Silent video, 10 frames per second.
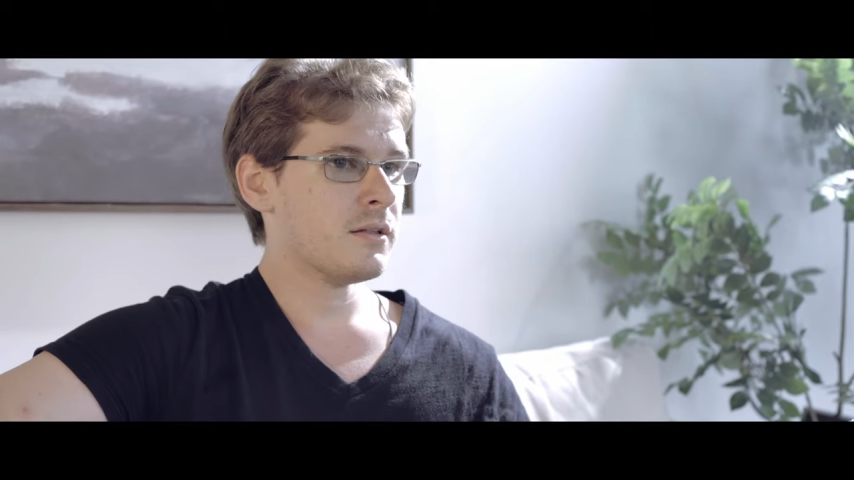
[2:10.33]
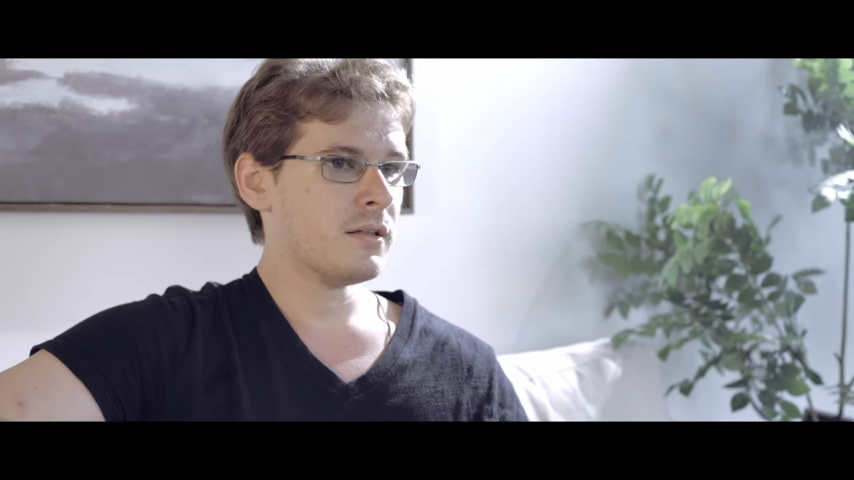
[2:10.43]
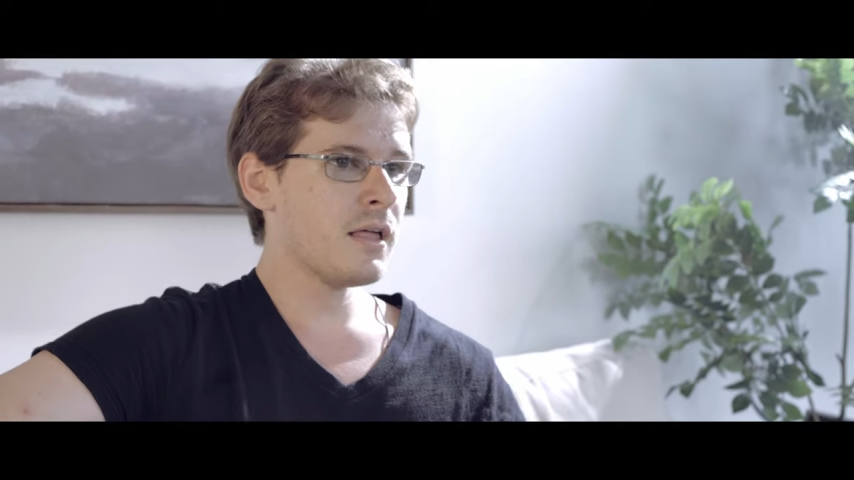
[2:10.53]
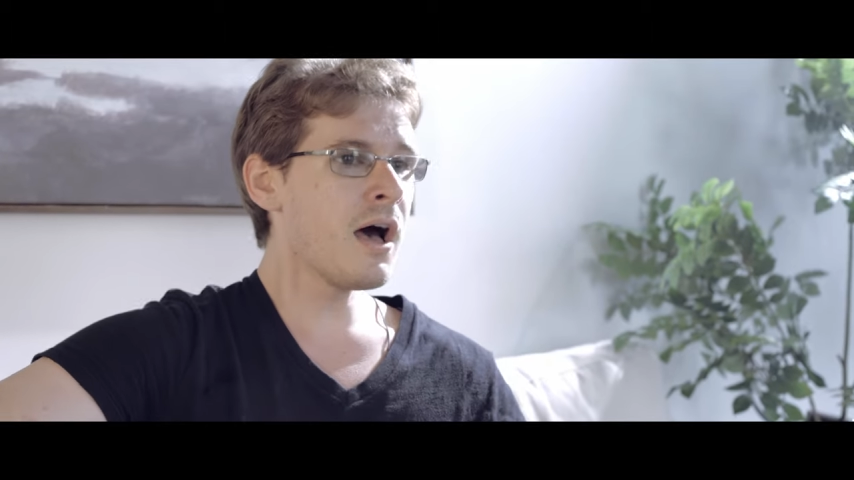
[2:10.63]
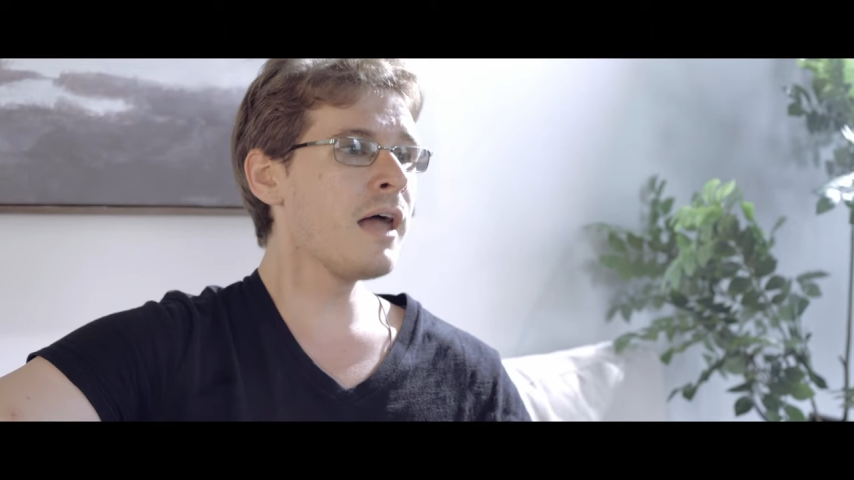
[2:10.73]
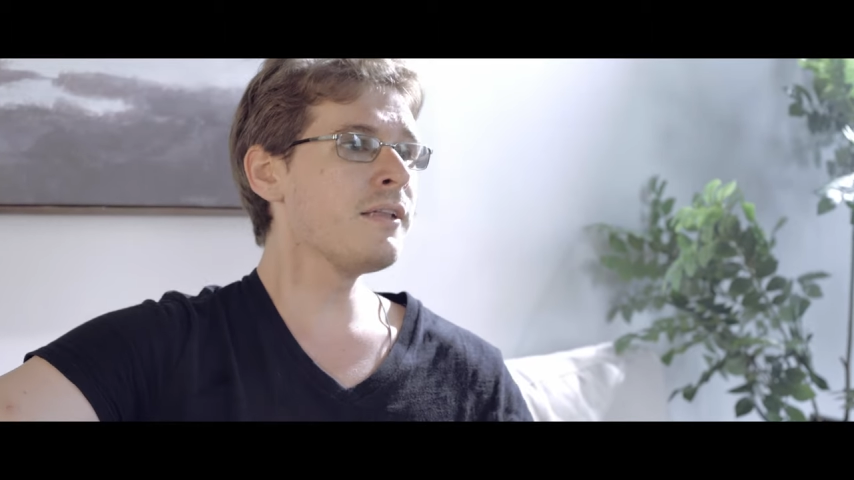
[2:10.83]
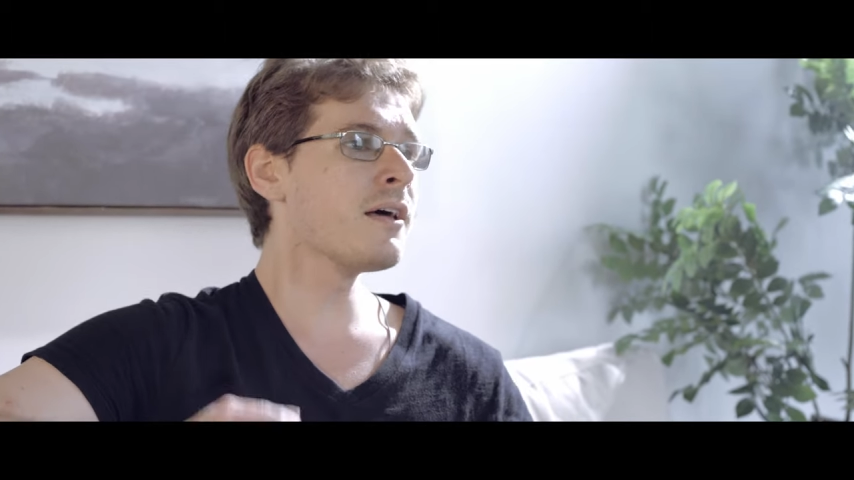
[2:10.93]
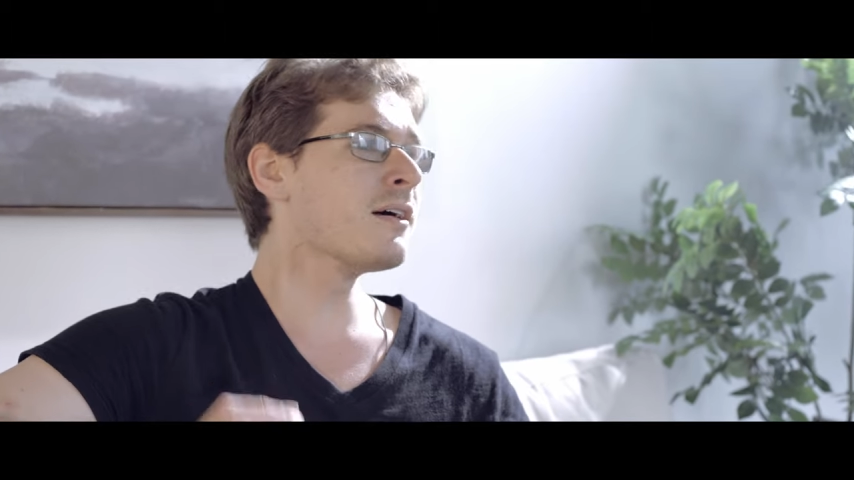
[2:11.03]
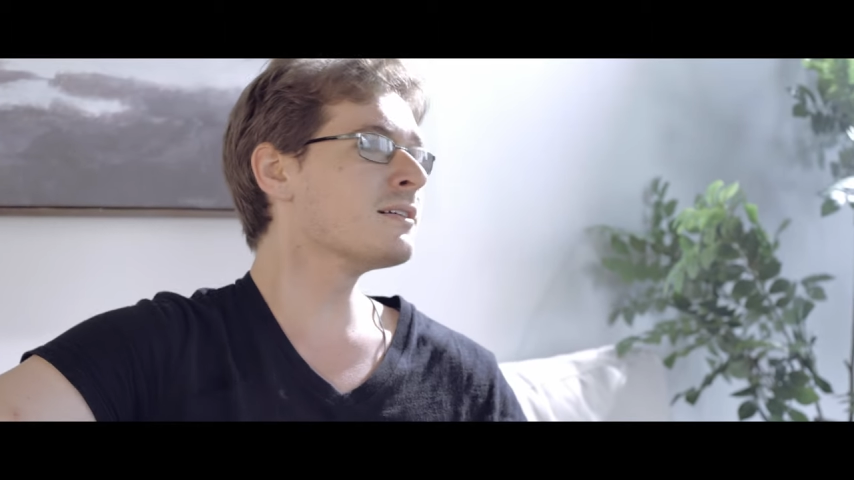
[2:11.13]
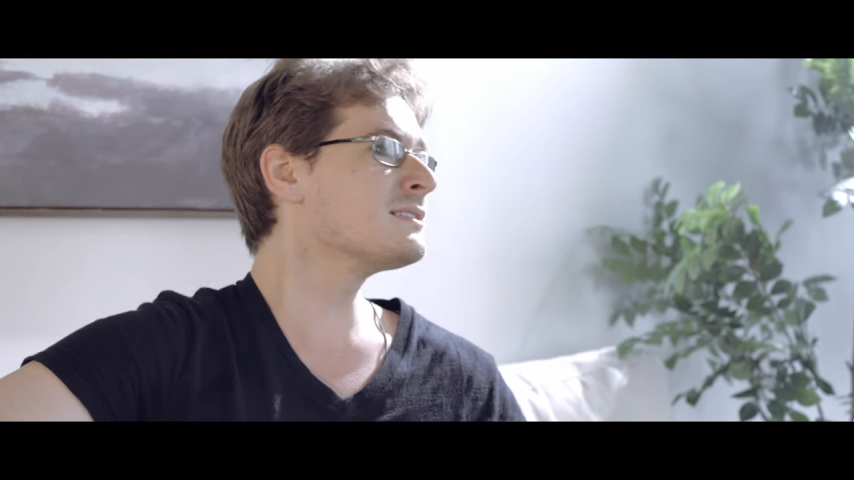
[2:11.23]
Lord
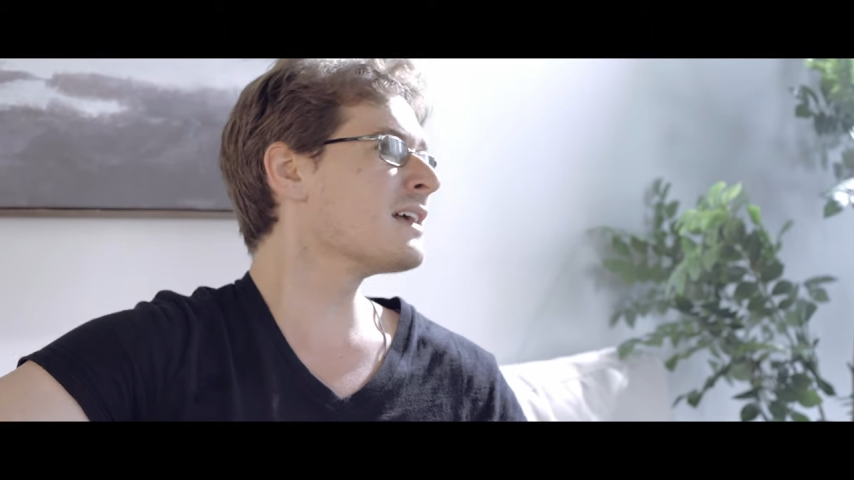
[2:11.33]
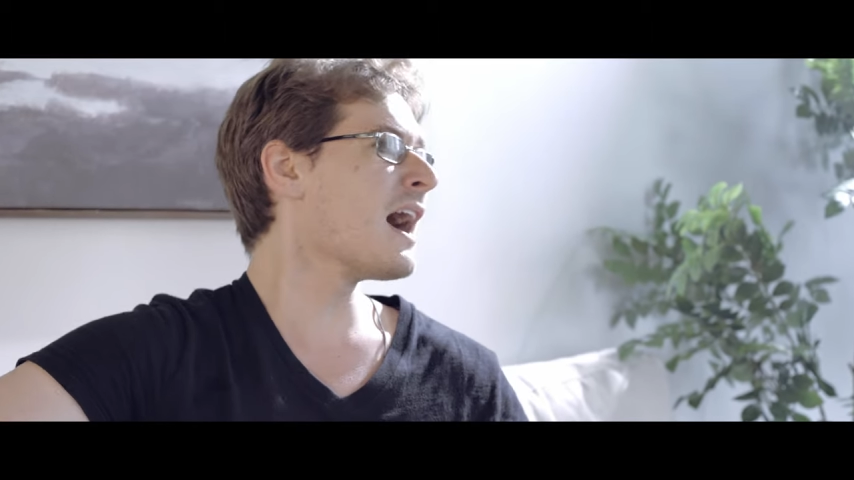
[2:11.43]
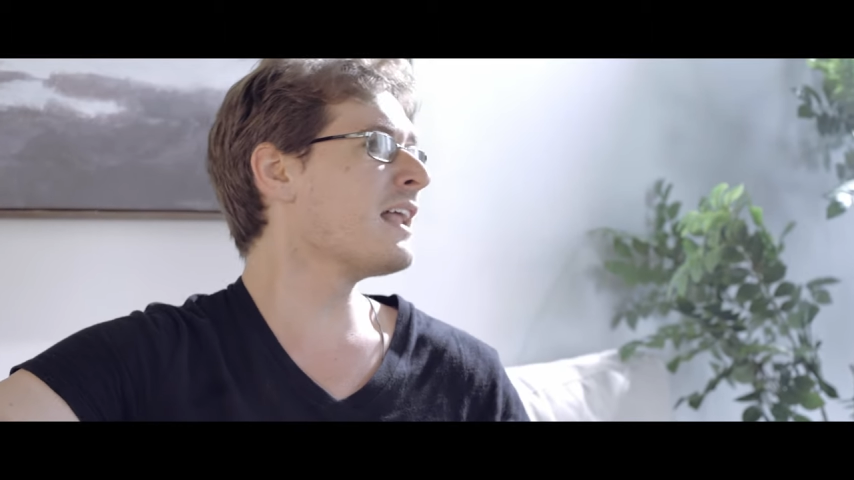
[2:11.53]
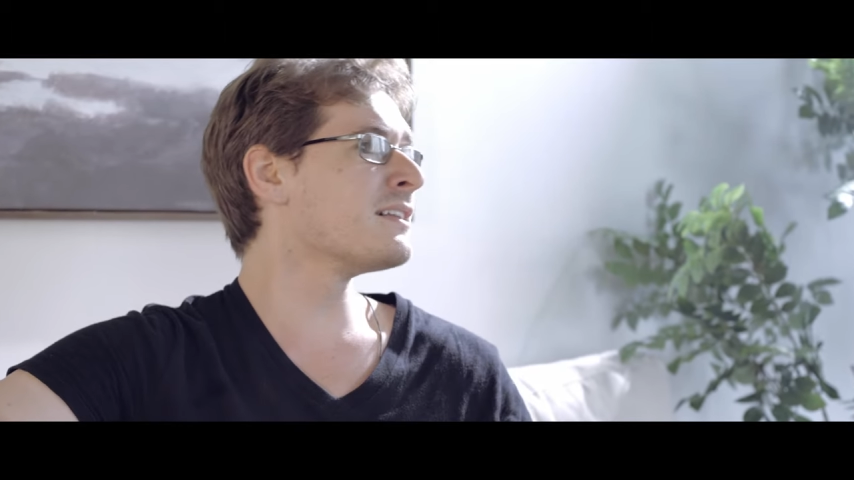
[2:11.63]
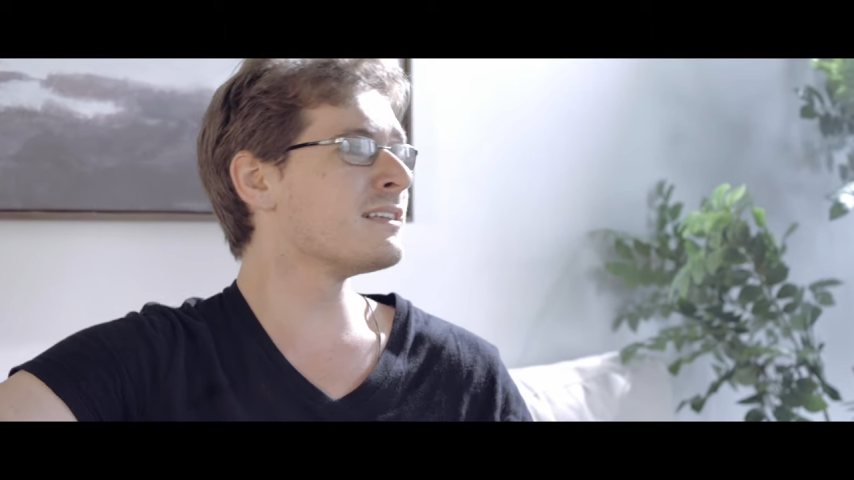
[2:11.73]
knows I